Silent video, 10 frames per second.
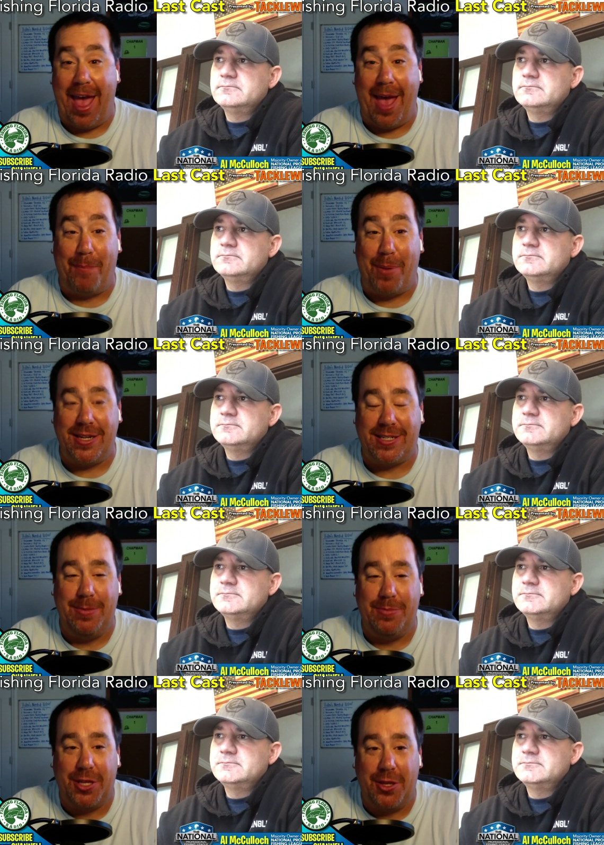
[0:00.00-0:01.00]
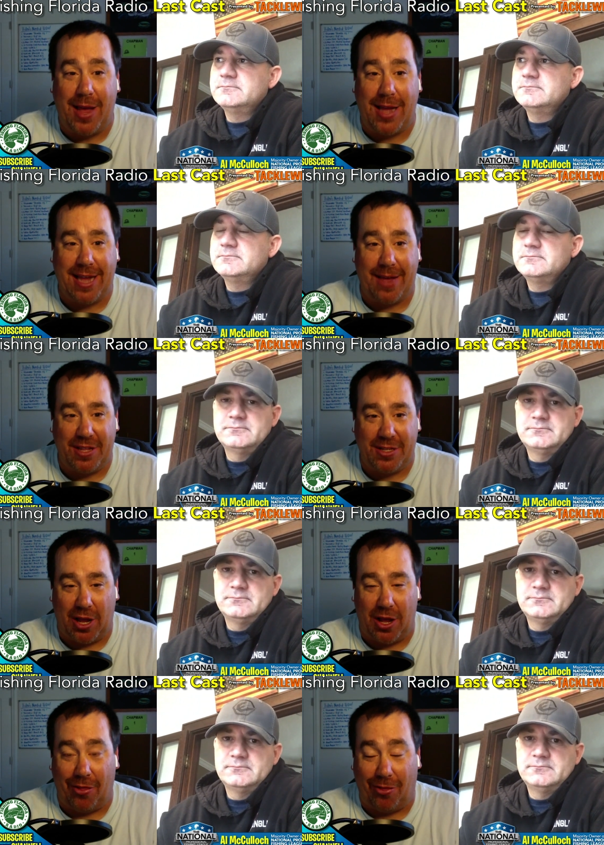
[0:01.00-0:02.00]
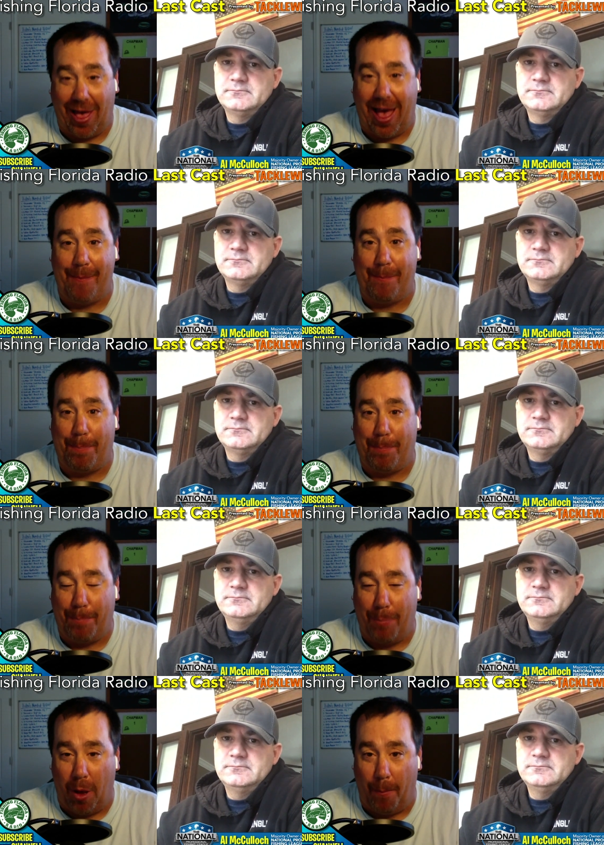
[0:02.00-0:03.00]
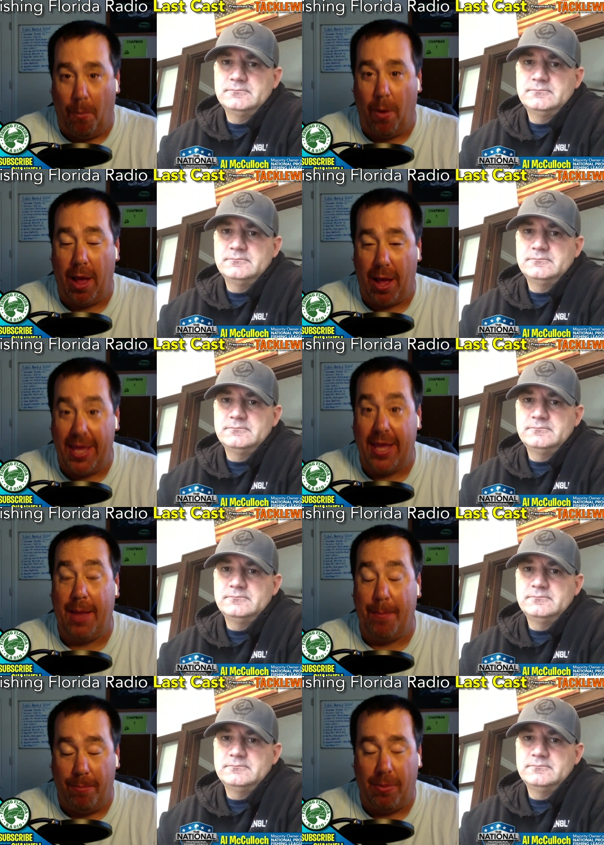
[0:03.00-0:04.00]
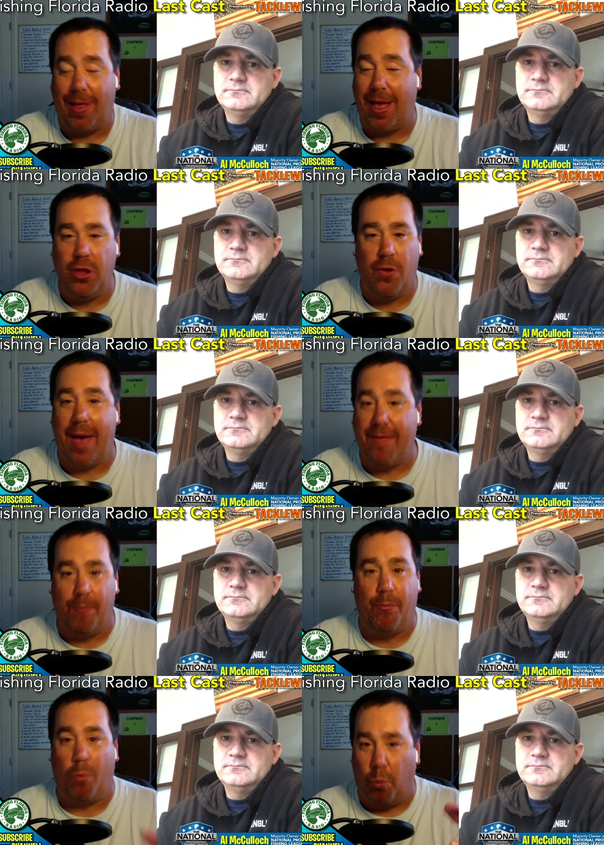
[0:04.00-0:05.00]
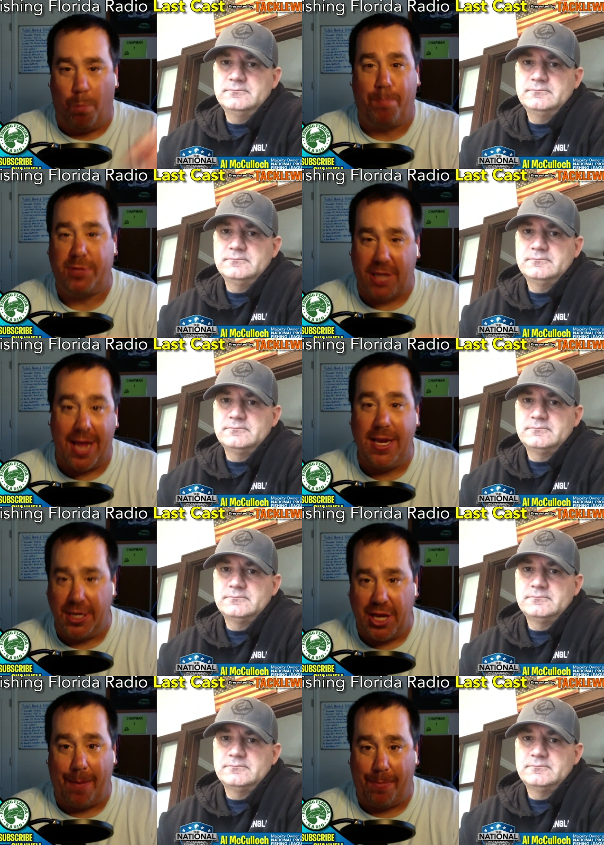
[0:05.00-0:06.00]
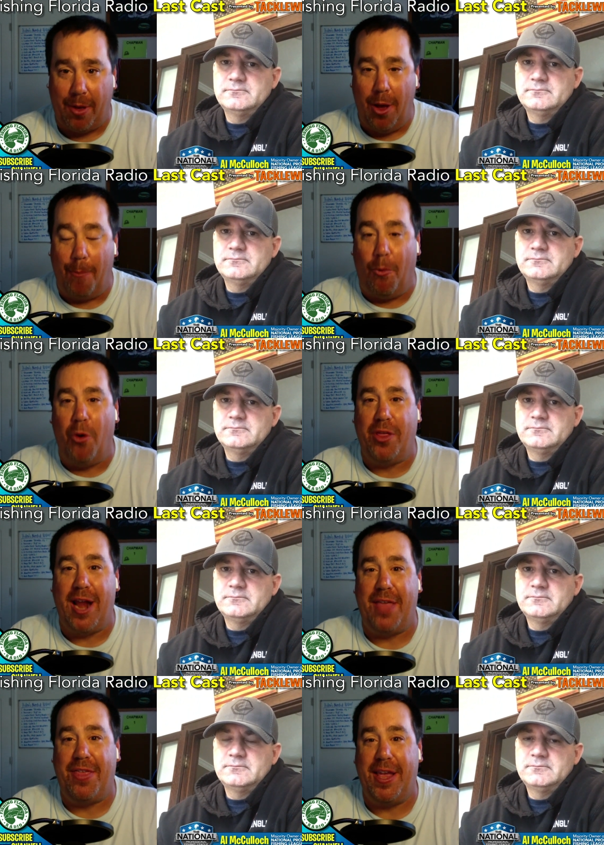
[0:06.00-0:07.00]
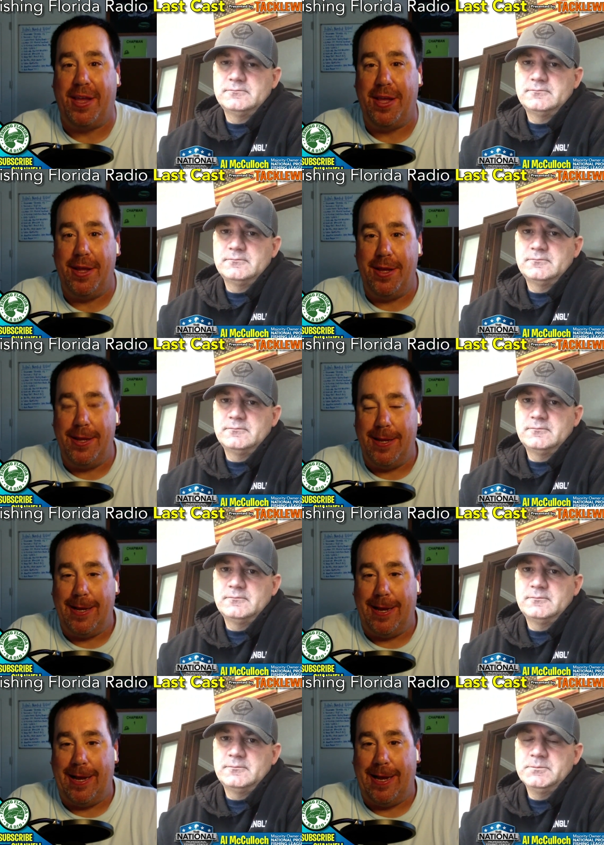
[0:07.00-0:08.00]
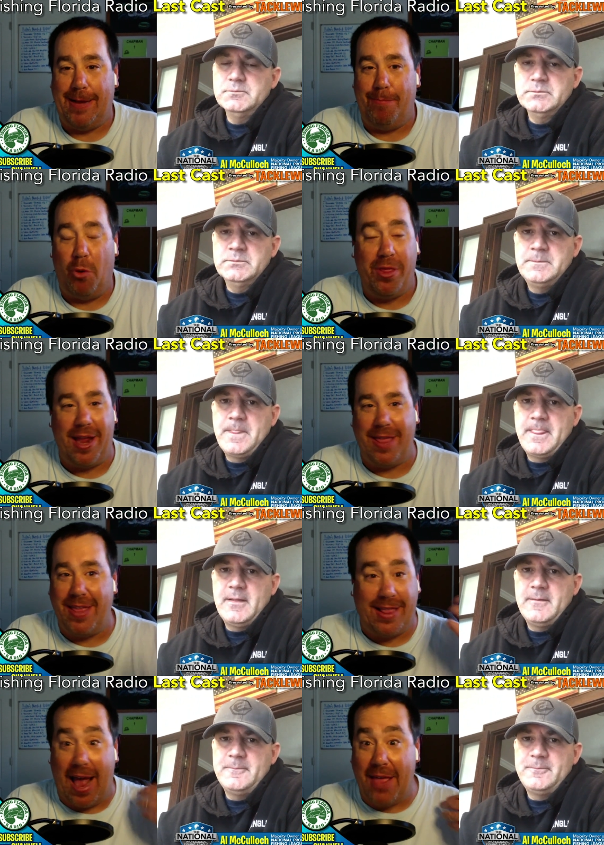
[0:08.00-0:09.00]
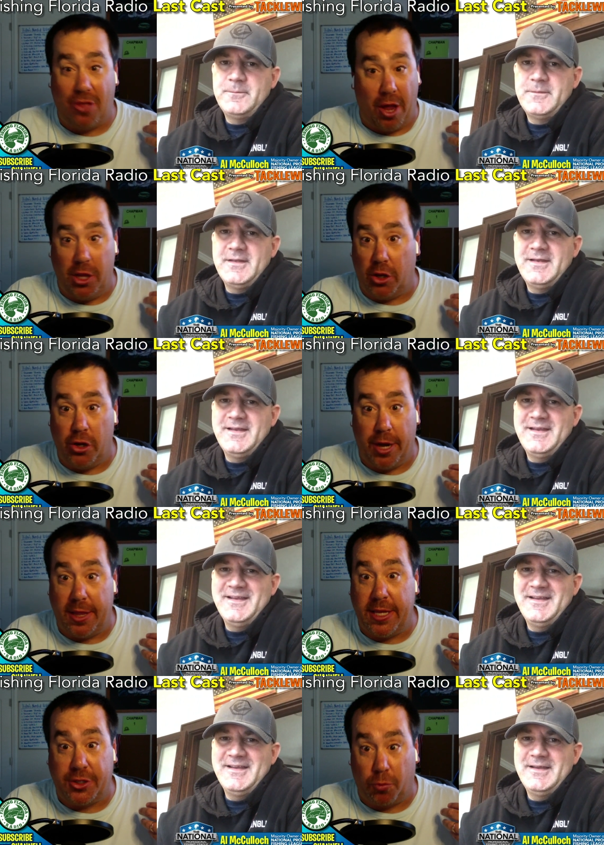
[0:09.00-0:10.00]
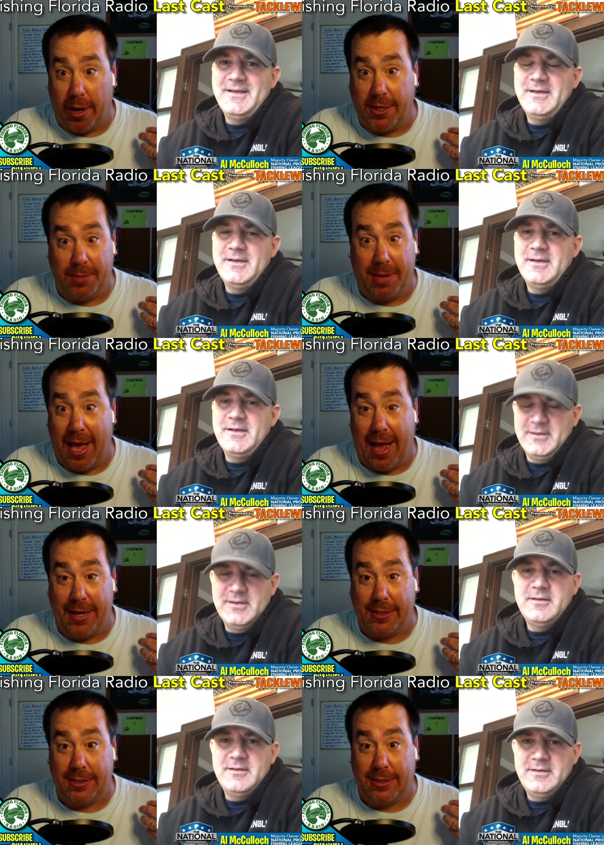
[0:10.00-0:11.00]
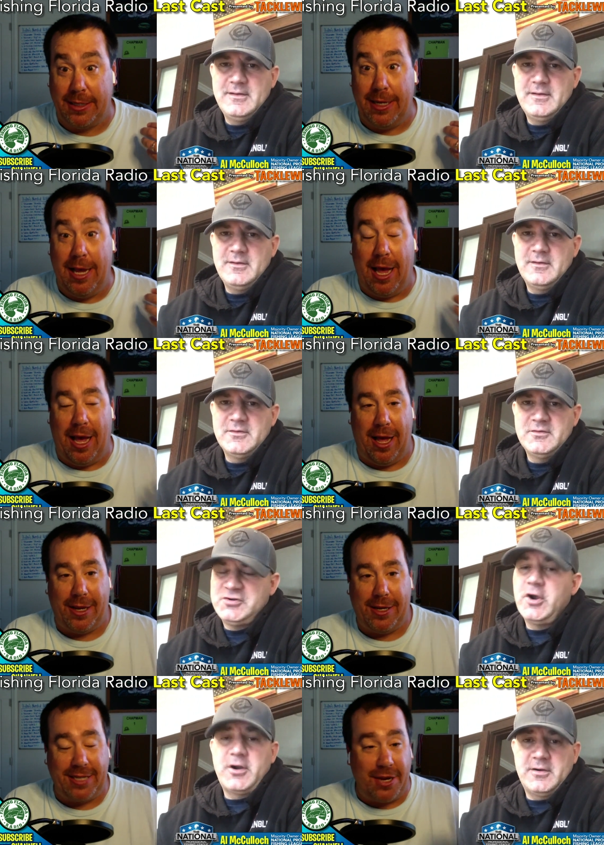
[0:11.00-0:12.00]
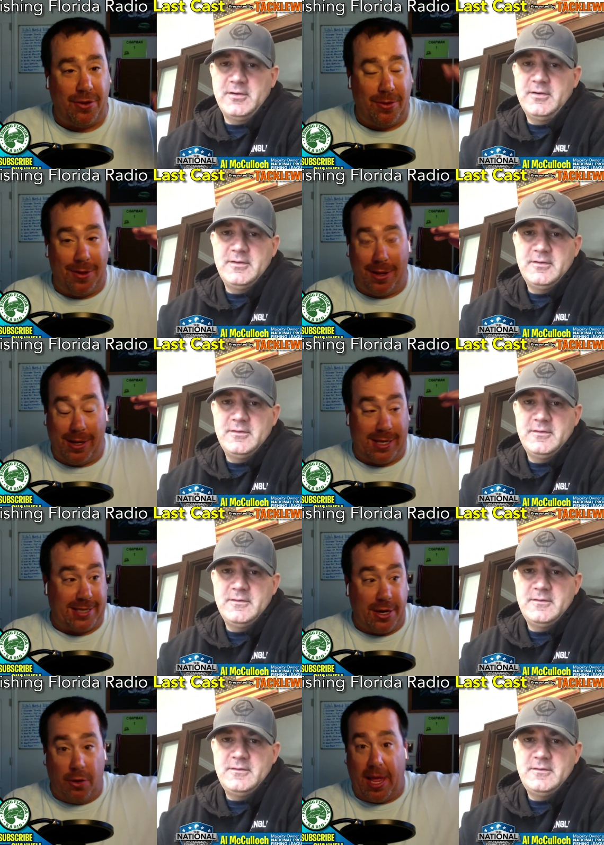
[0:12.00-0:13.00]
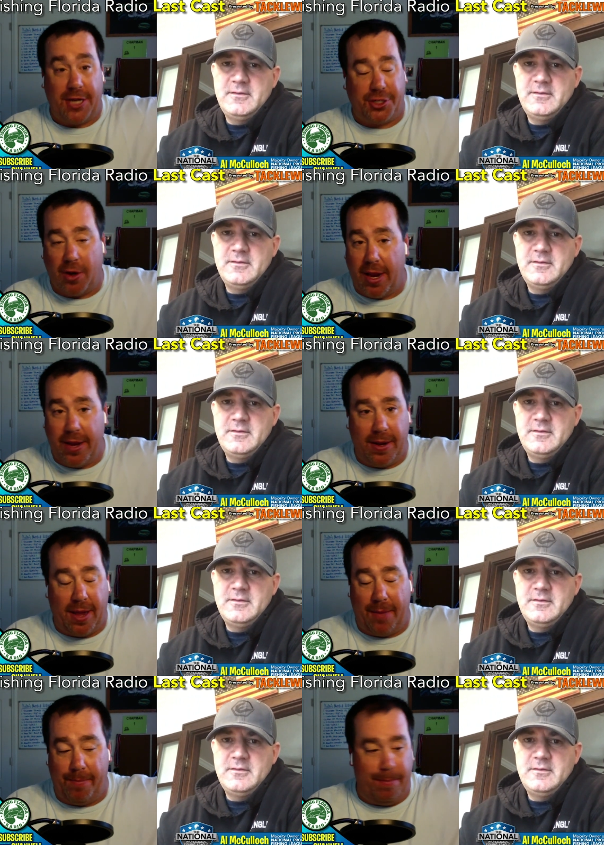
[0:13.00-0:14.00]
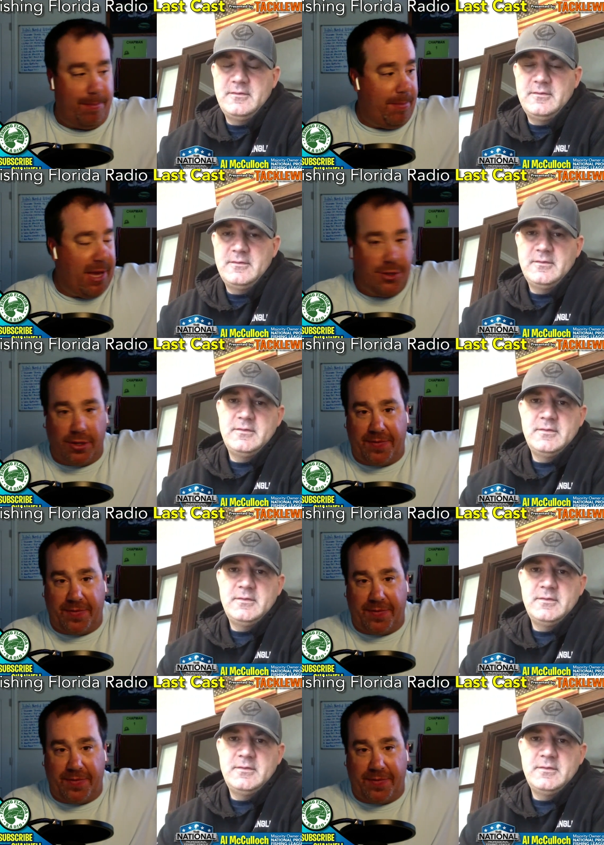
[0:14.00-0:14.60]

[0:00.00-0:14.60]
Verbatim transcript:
Speaker 1: eh, but it seems like you guys have this a lot. It, lot you have it tightened up more than I think uh, more than I think that I thought you could at this rate, to be honest. Uh, sure. Because I, know last year I Major League